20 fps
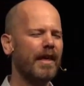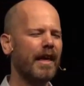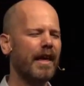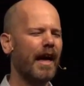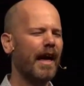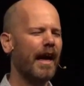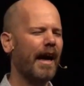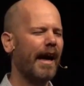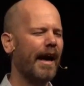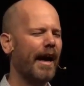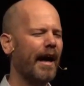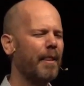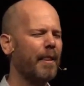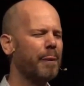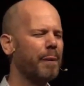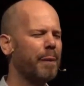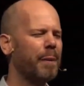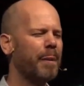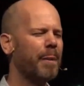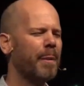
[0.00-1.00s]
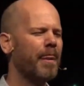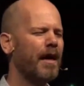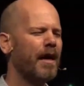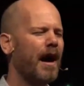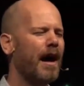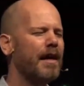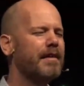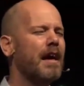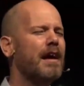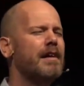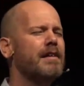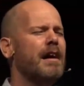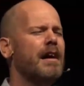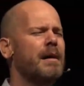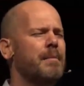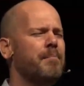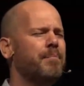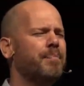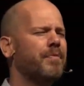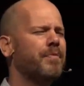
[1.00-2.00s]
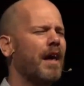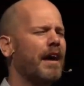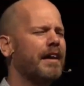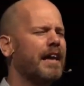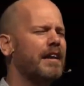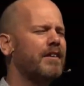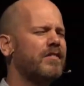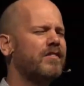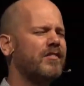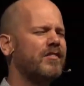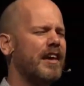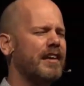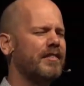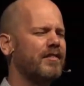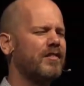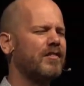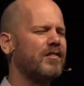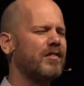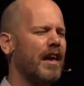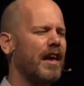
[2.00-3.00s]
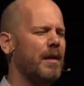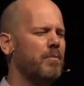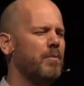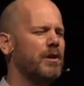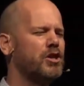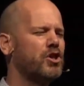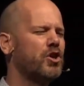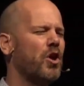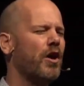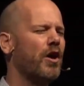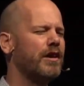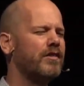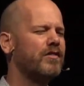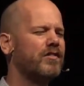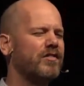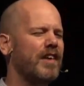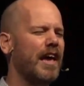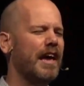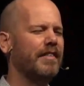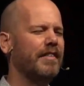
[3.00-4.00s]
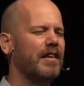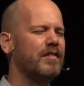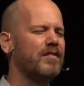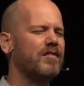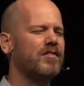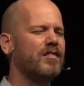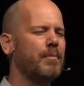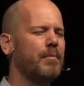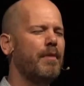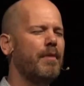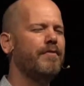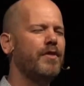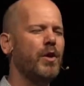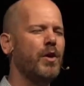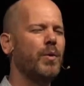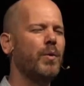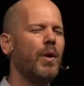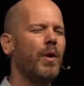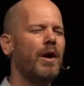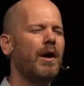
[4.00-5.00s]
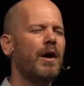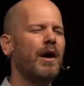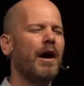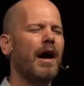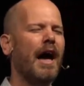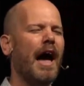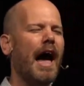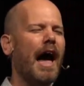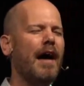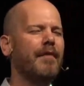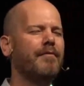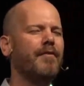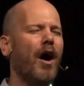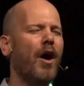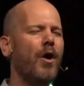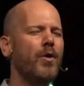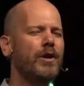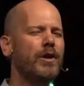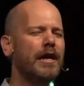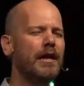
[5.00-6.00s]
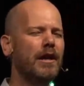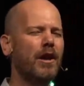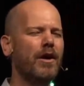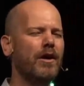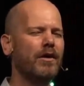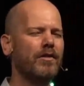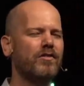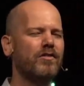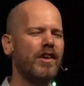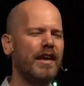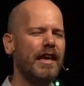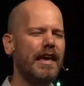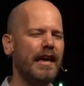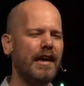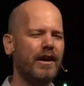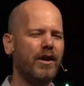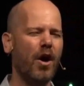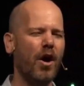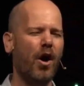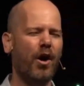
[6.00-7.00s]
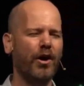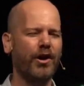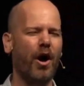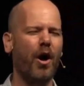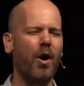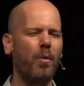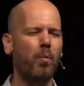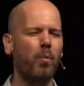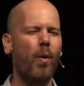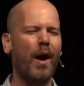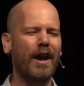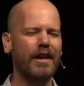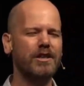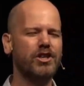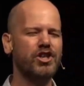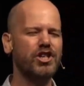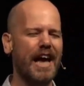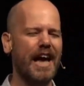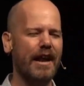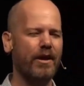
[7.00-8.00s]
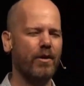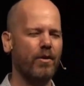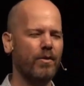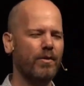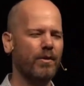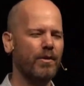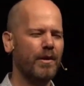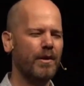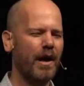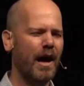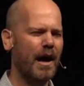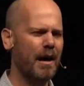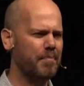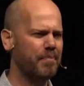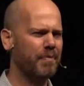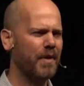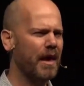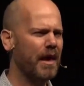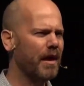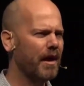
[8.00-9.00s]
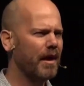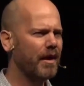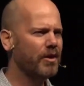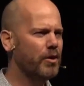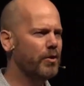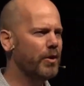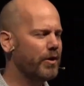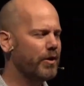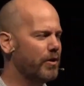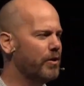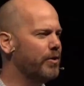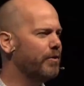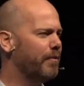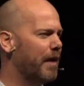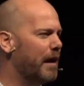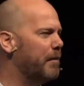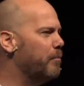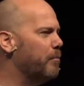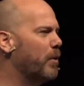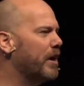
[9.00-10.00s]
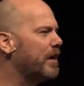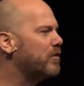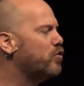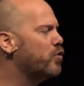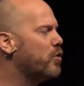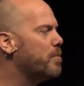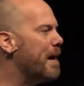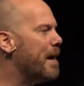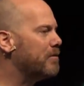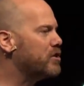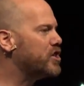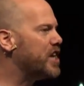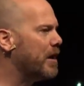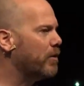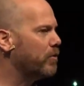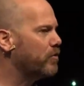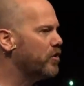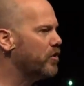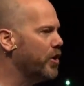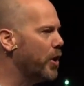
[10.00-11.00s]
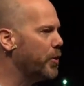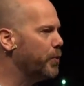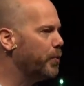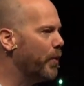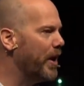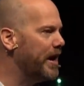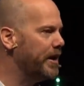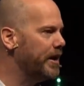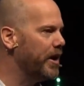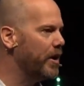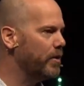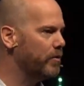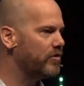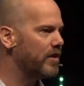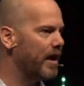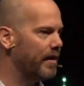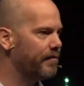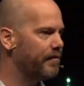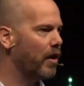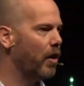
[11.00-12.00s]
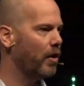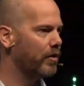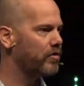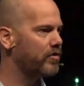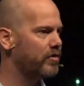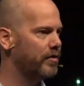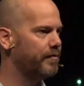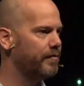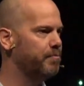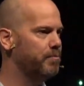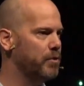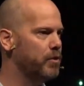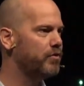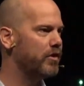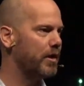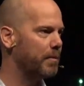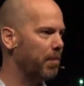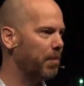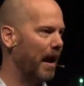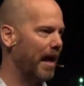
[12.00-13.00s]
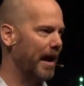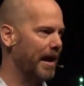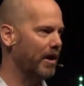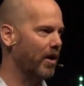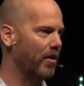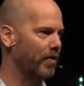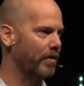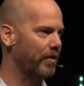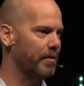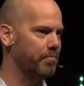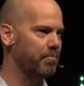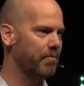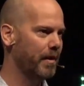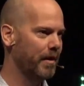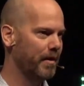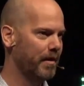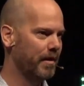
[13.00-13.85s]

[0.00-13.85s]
Yeah. I get a sense in which God is saying that some of you have only learned to hear God on one channel. When I talk about channels, you know radios have lots of music playing on them,